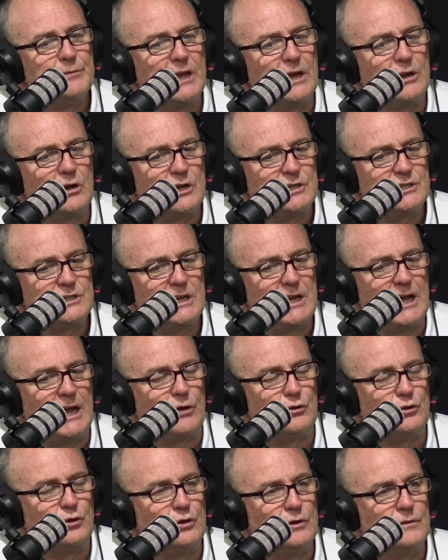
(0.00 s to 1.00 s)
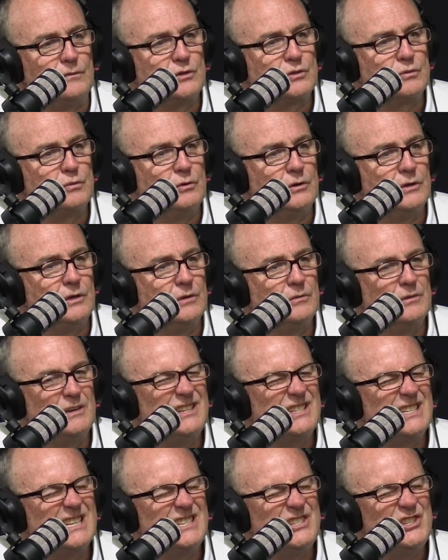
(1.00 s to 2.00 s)
And I said, how nervous were you? And
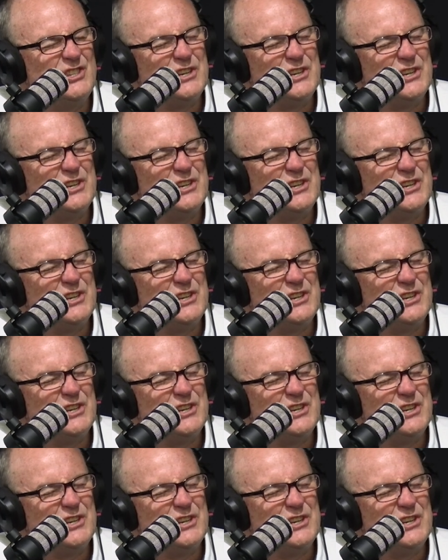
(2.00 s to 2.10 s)
he said,